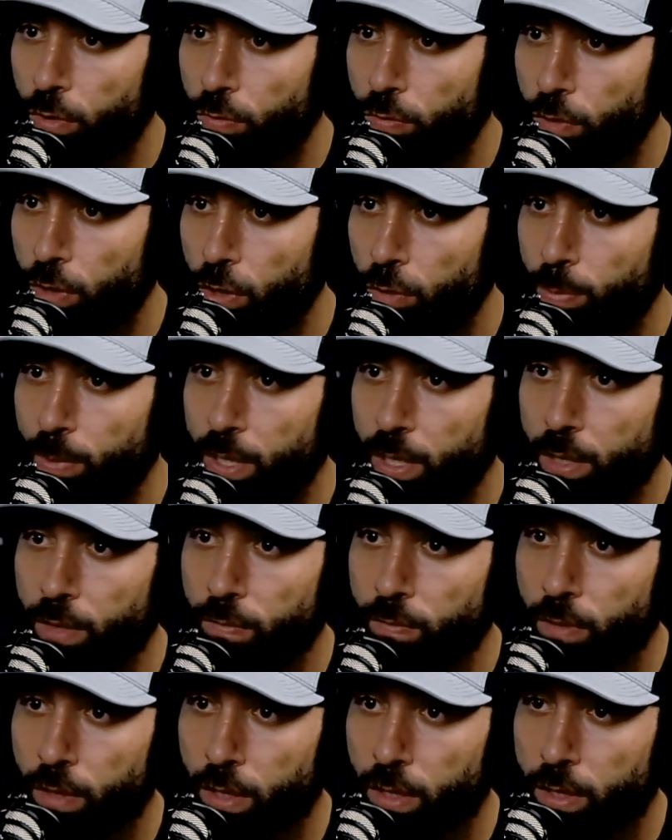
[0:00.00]
this because
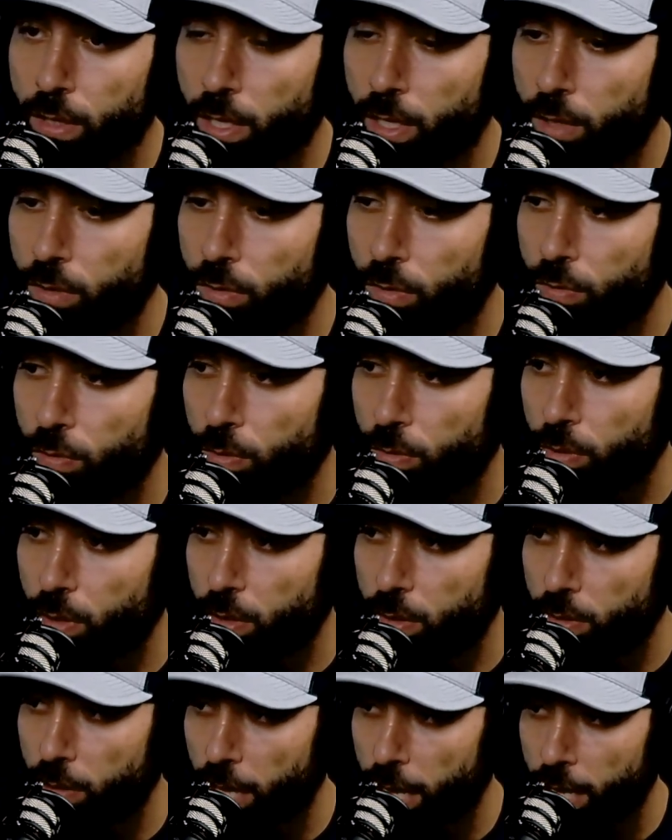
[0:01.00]
of this. I deserve this
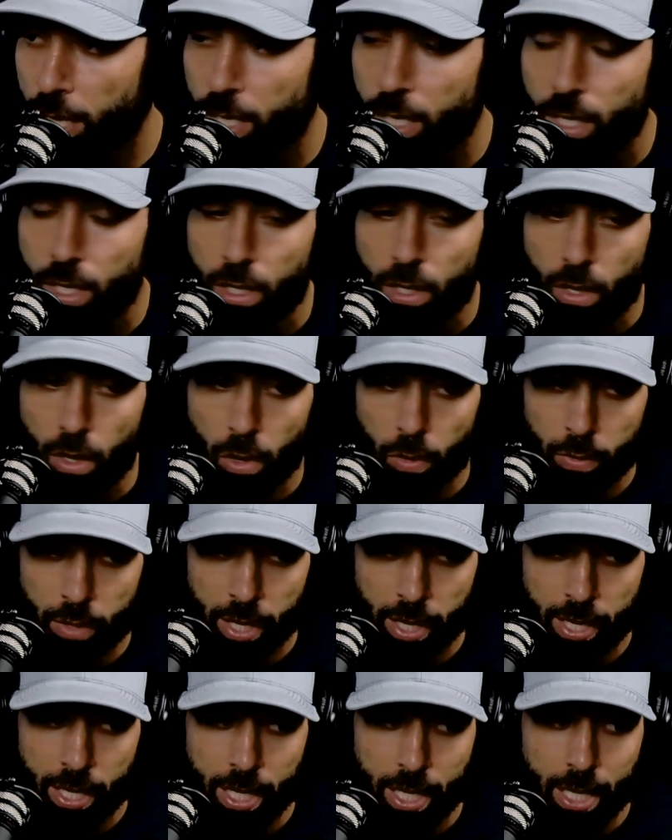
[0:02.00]
because of that.
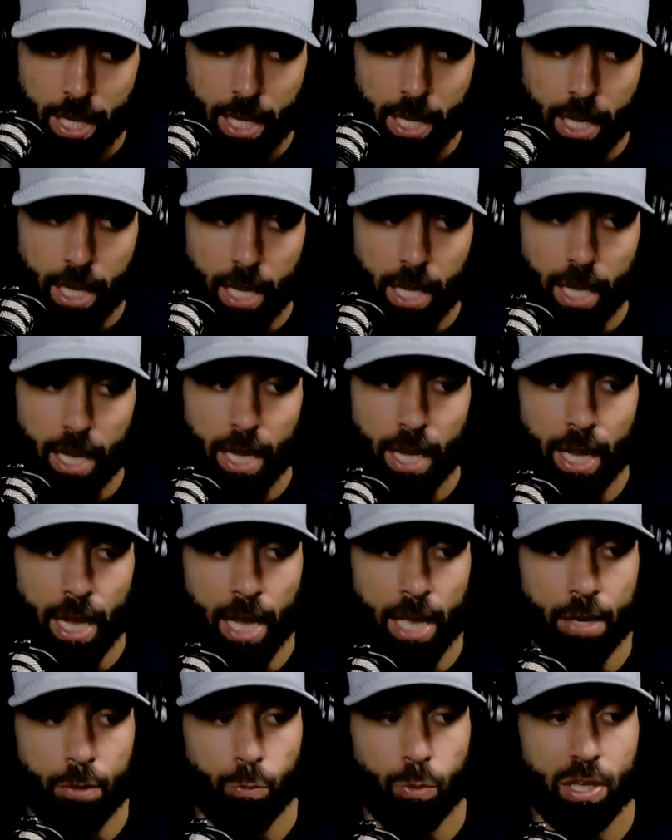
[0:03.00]
Okay?
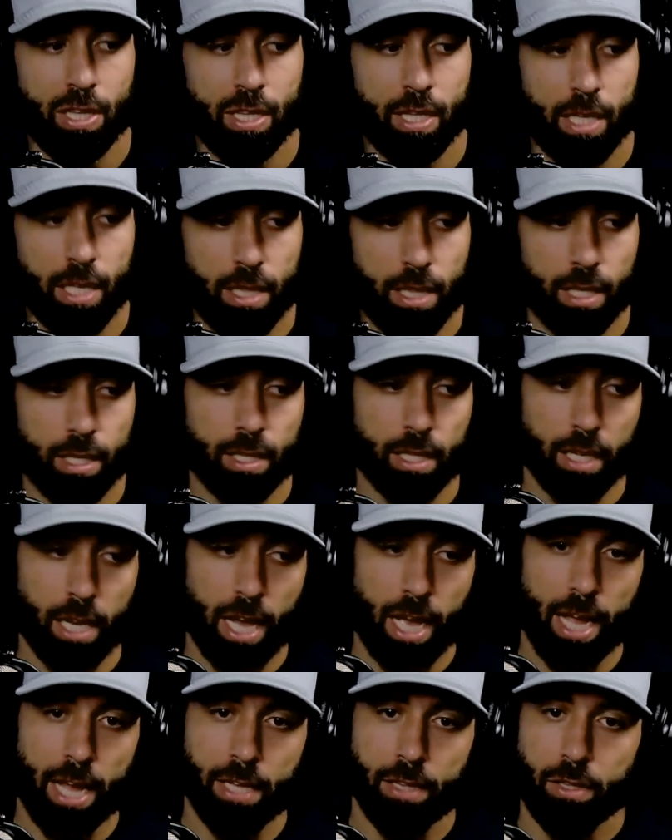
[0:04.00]
And we see this a
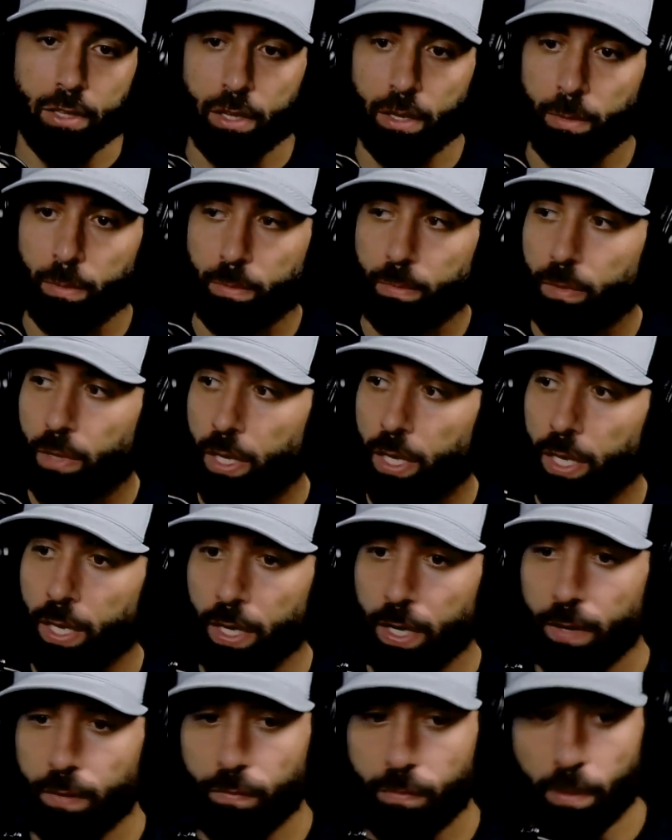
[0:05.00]
lot from
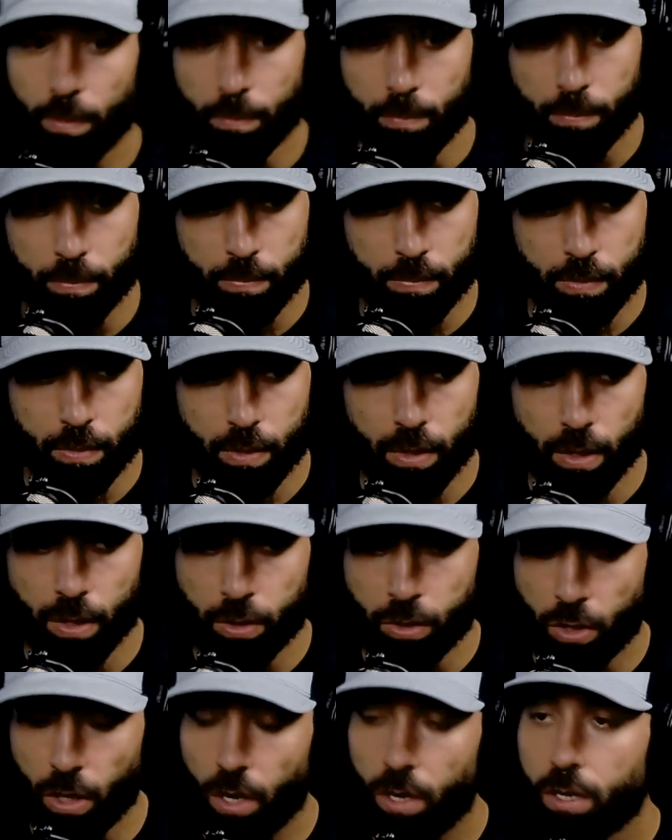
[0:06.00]
the
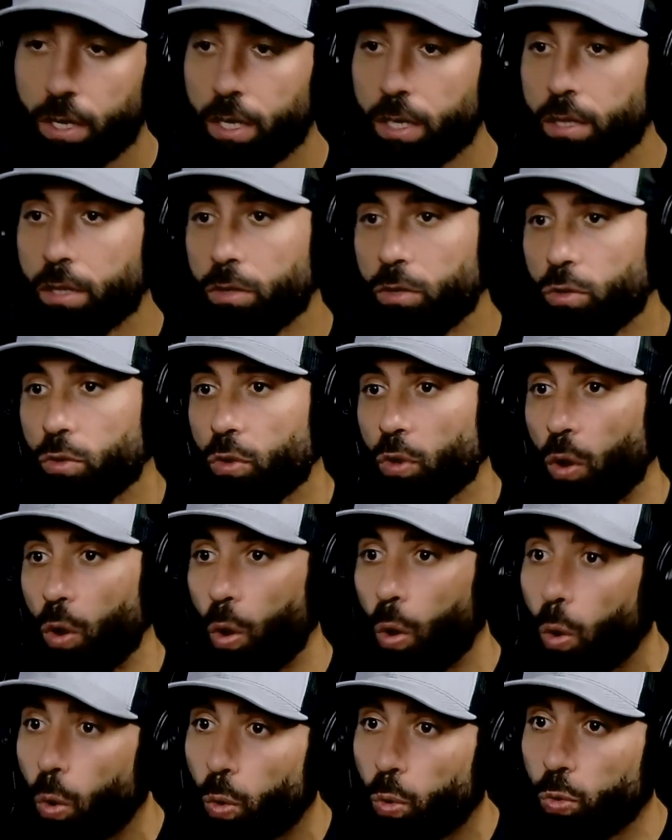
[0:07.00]
youngins to the
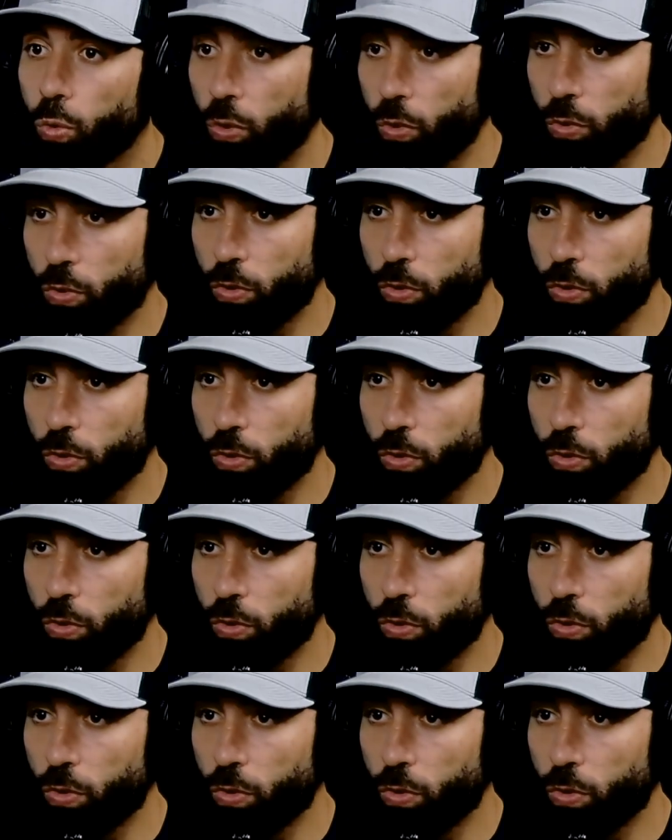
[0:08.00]
older,